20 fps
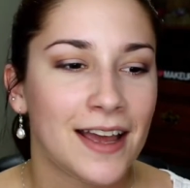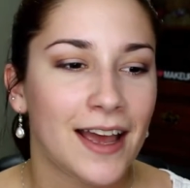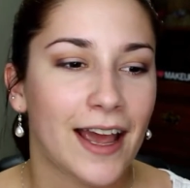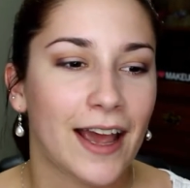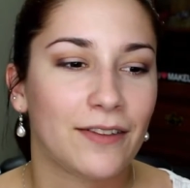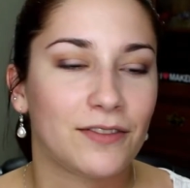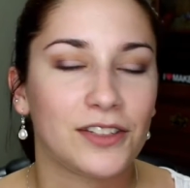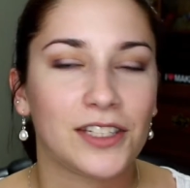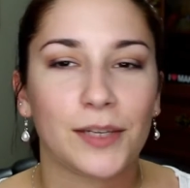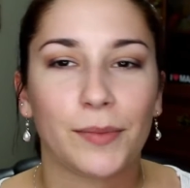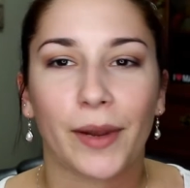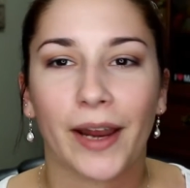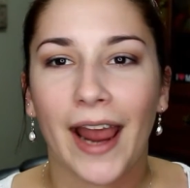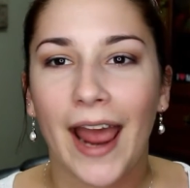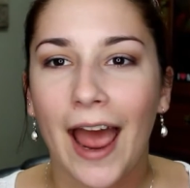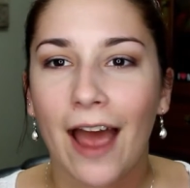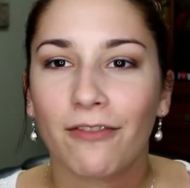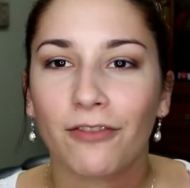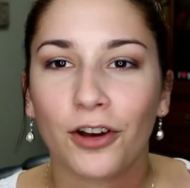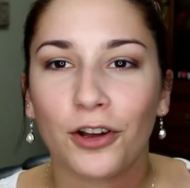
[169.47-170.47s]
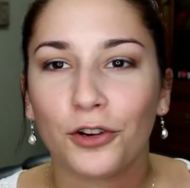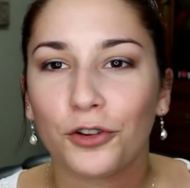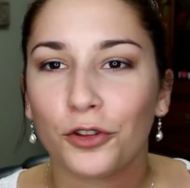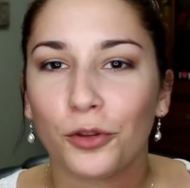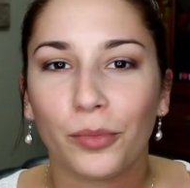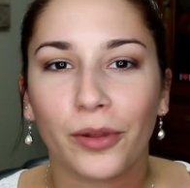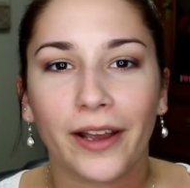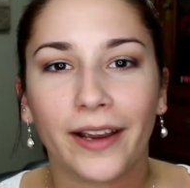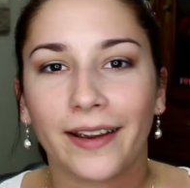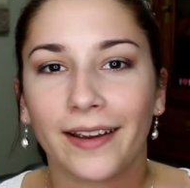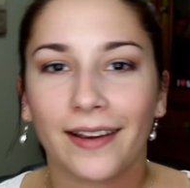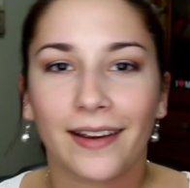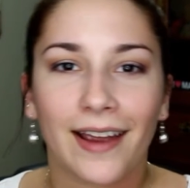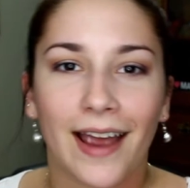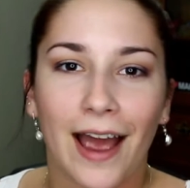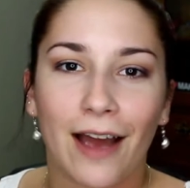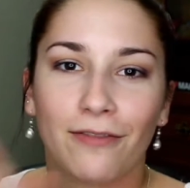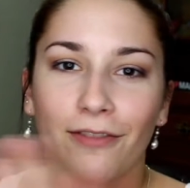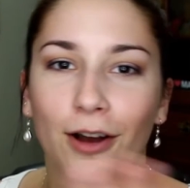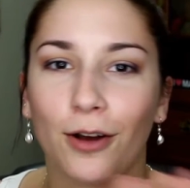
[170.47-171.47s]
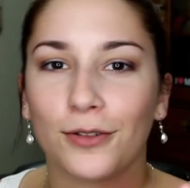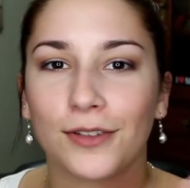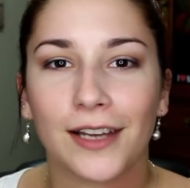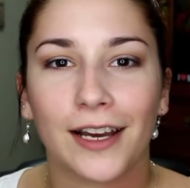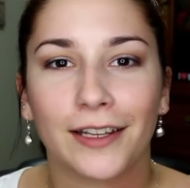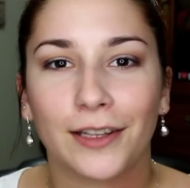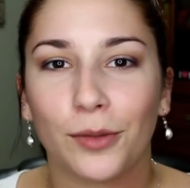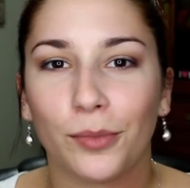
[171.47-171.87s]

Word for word: I have to sleep like half under the blanket, half outside